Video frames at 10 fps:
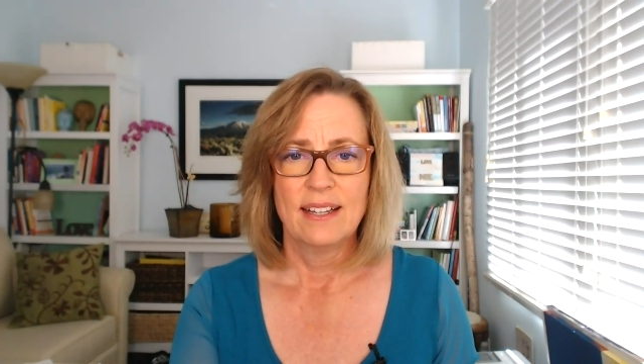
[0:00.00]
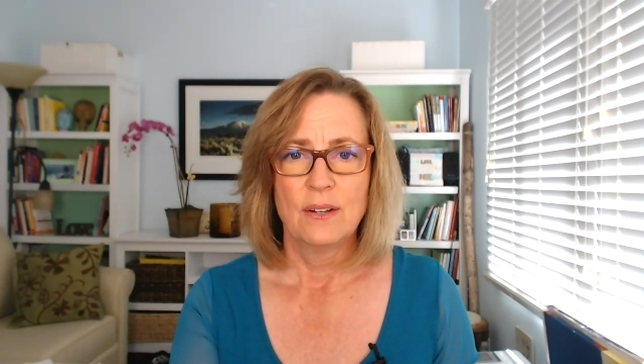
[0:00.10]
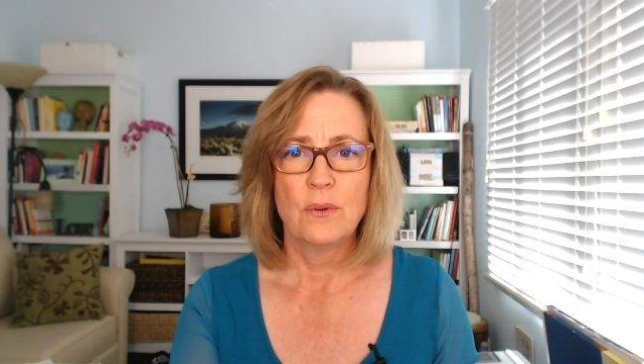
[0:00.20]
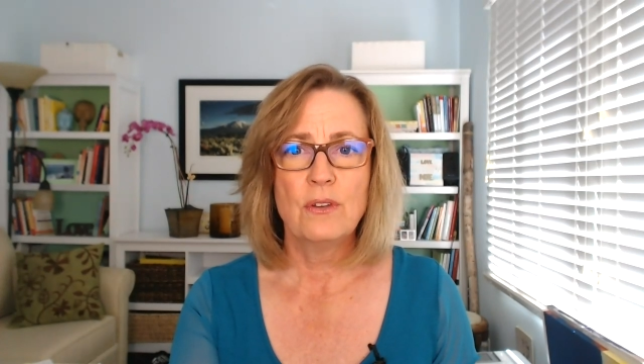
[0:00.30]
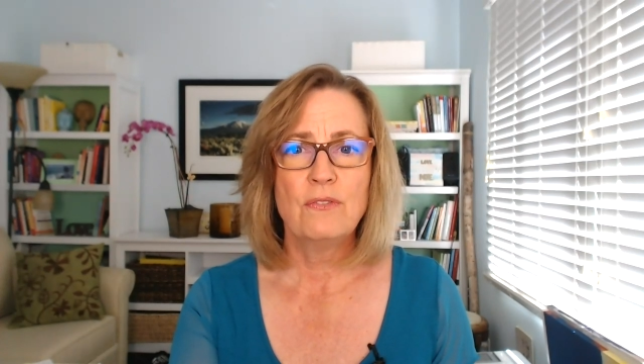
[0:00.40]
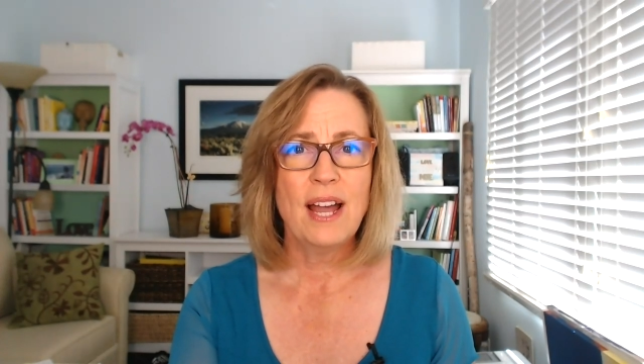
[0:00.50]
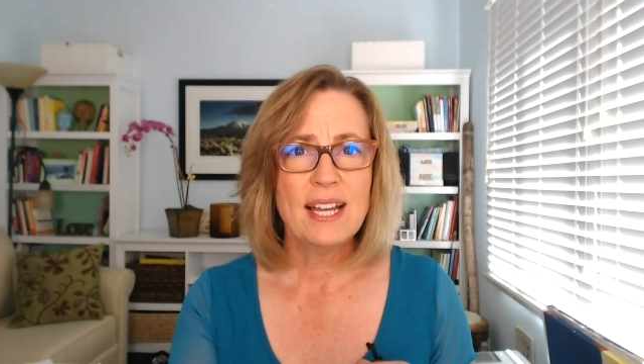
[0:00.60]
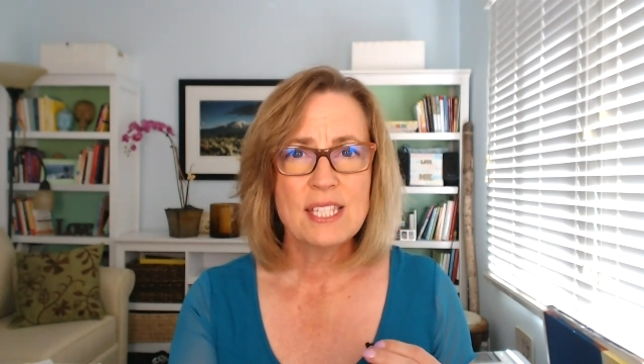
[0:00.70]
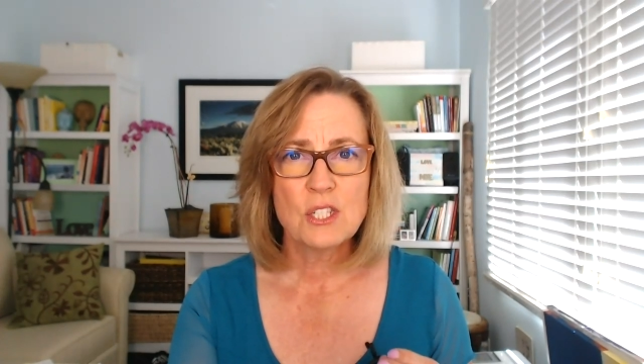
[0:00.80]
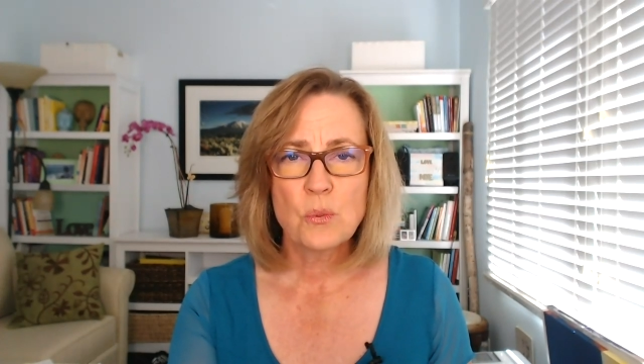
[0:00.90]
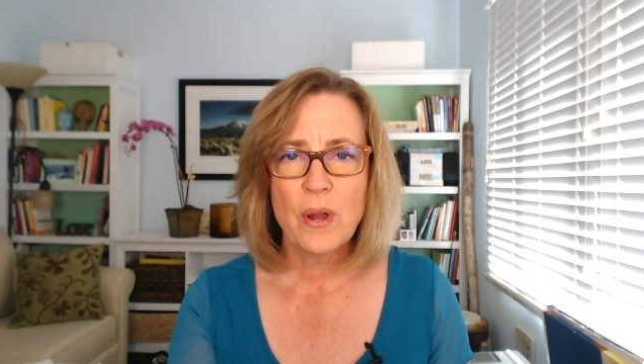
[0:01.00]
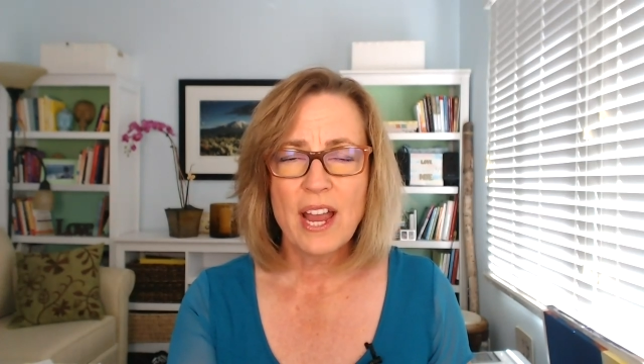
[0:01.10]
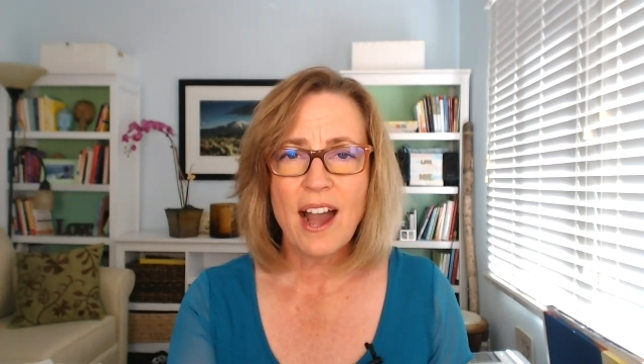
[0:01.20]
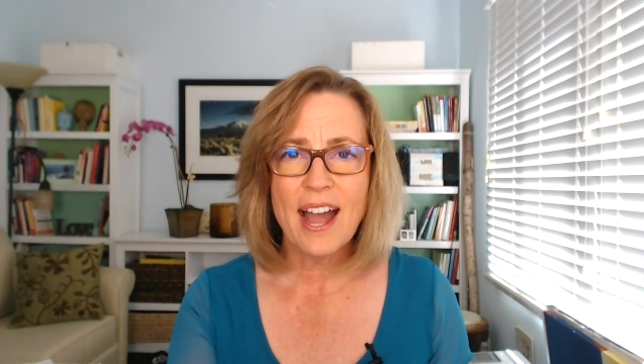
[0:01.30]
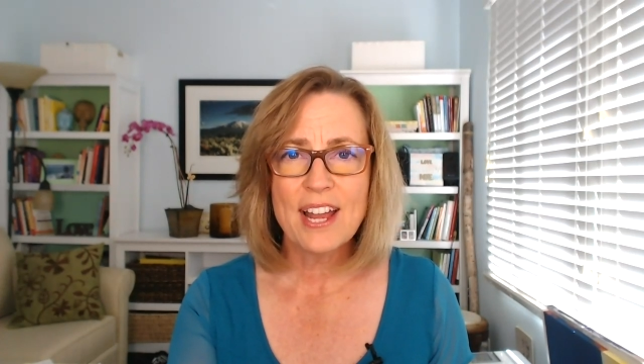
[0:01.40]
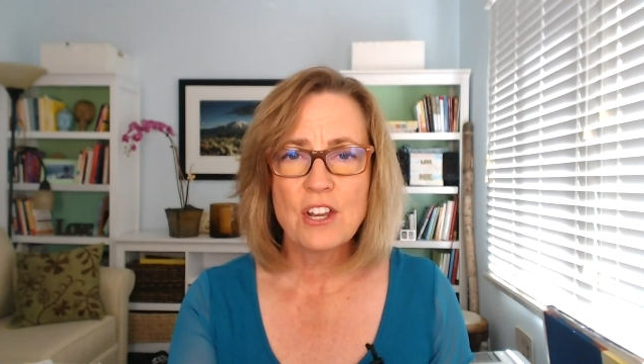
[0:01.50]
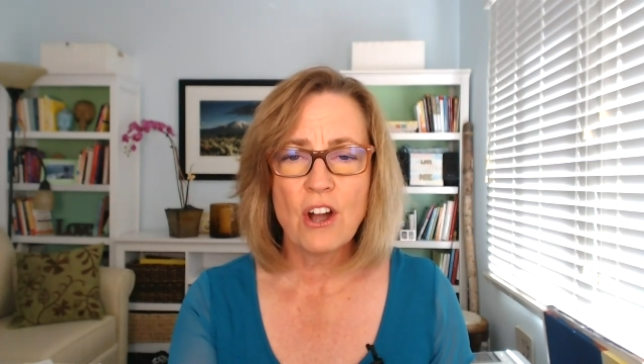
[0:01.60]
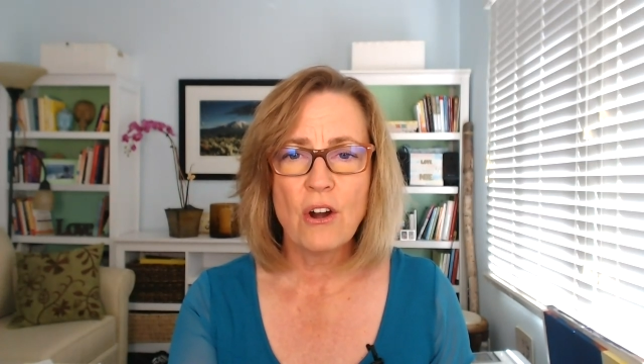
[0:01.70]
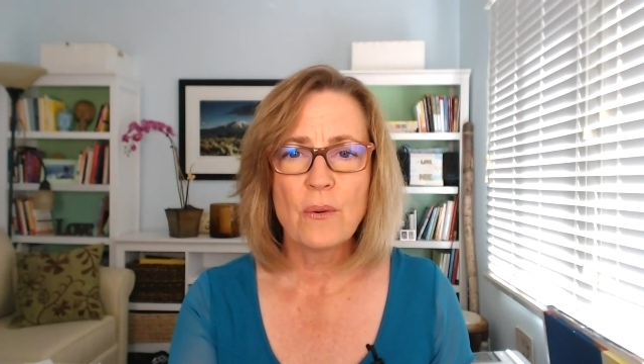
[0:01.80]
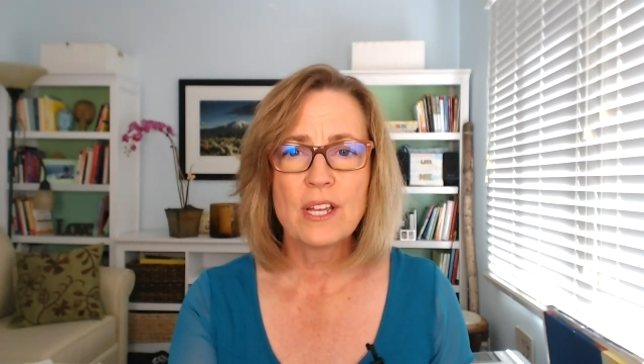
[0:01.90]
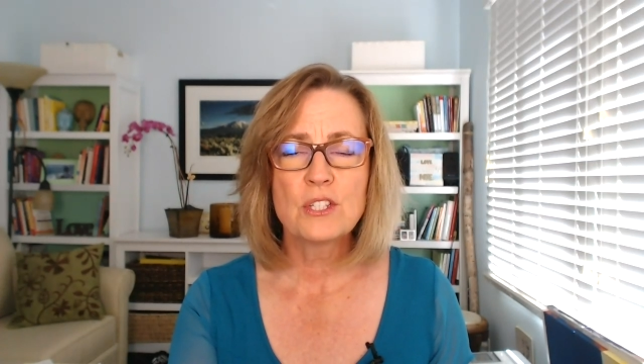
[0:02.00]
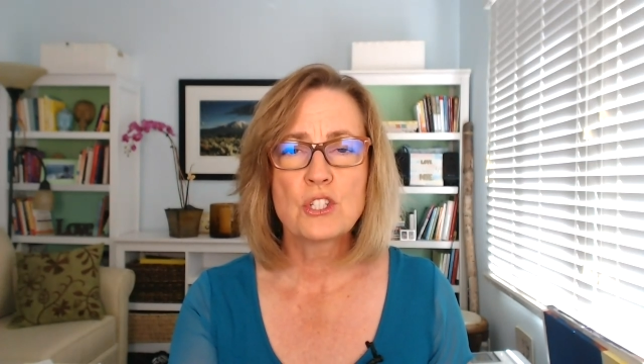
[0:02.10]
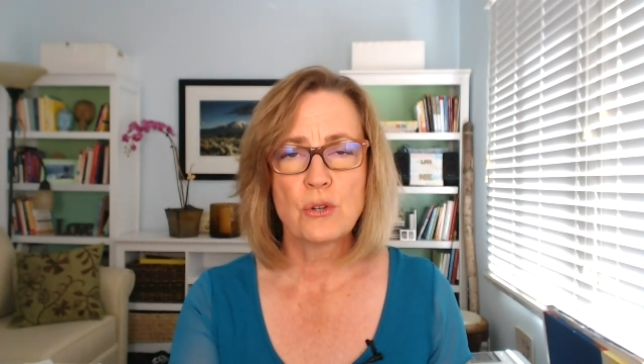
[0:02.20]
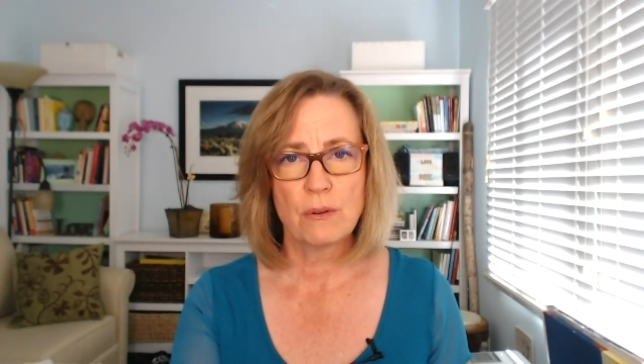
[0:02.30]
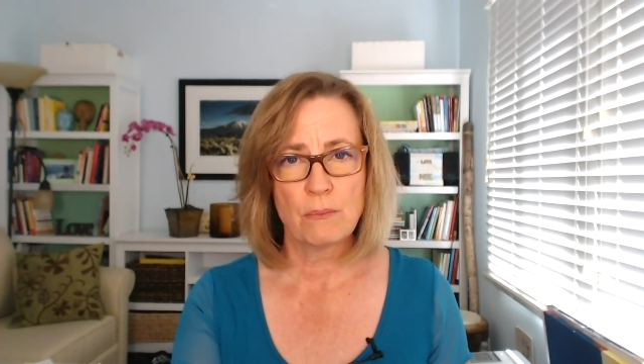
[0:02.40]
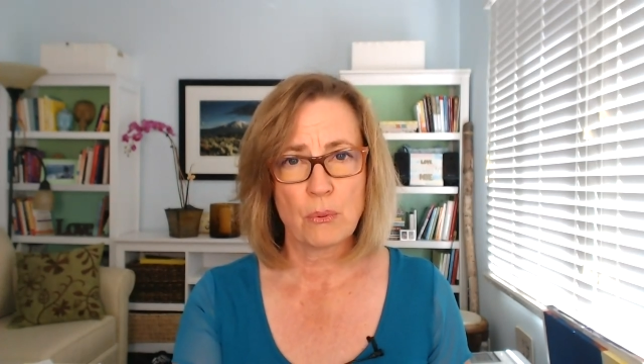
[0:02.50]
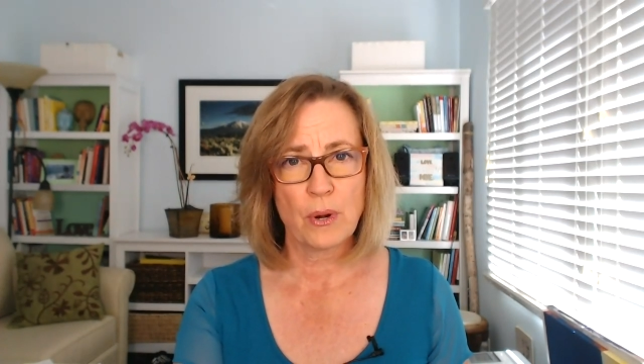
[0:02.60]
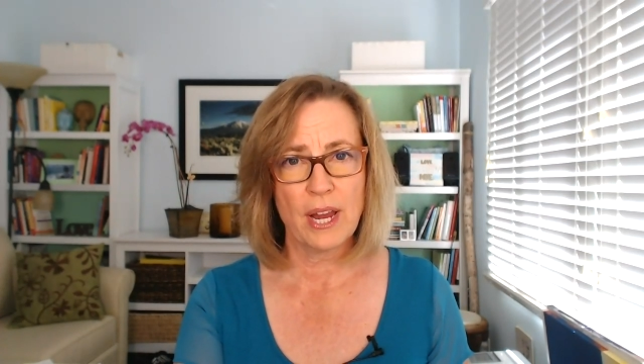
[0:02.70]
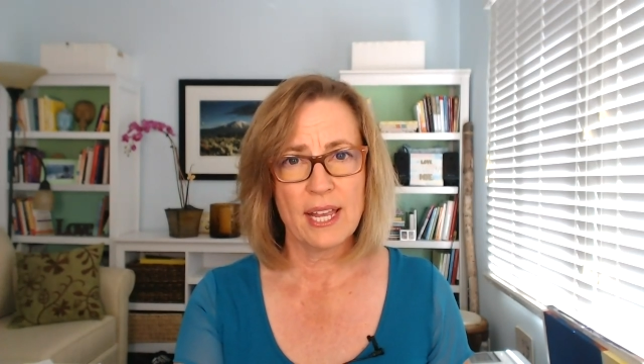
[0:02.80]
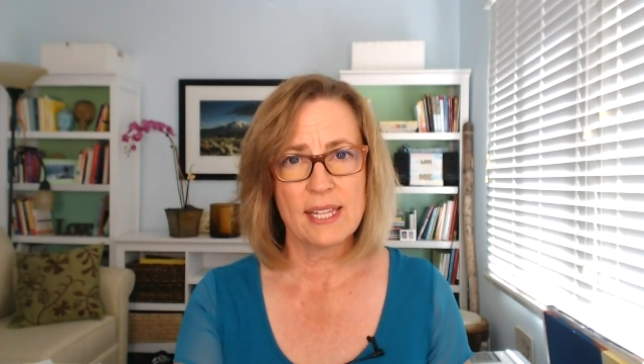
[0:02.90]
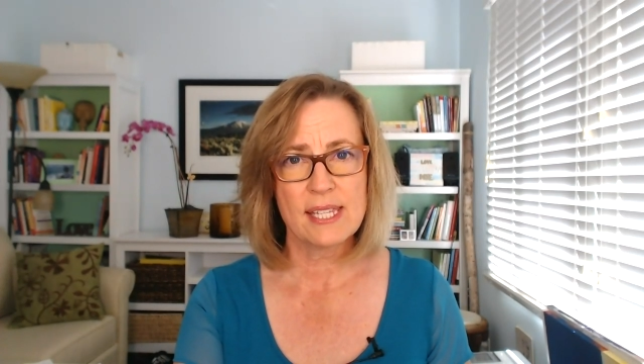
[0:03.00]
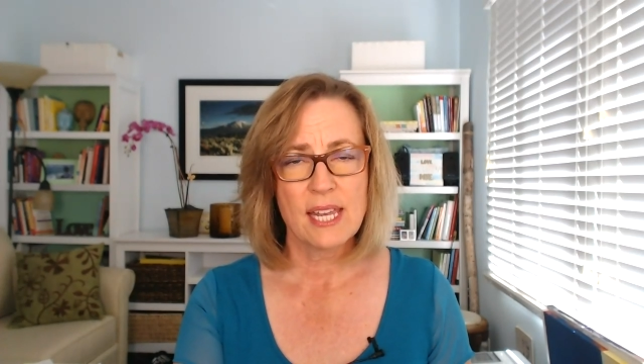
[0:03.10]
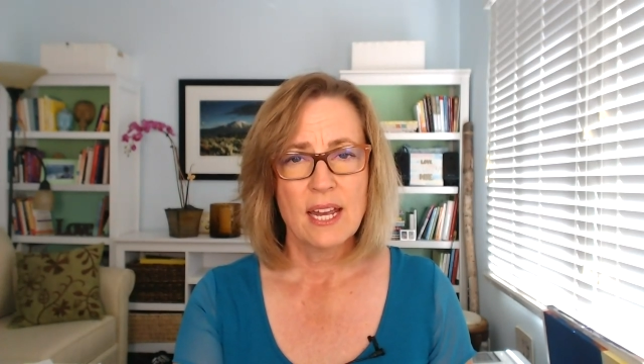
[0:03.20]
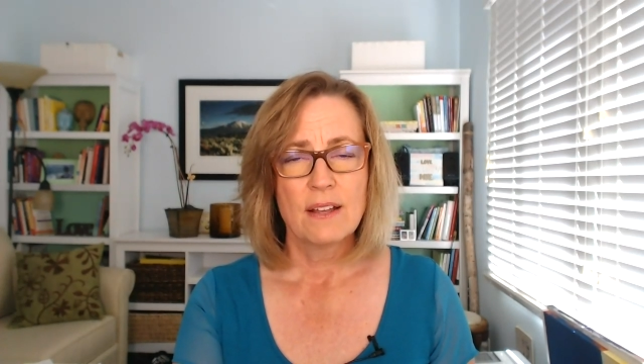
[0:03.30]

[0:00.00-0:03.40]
Well, the fastest way I know is to embrace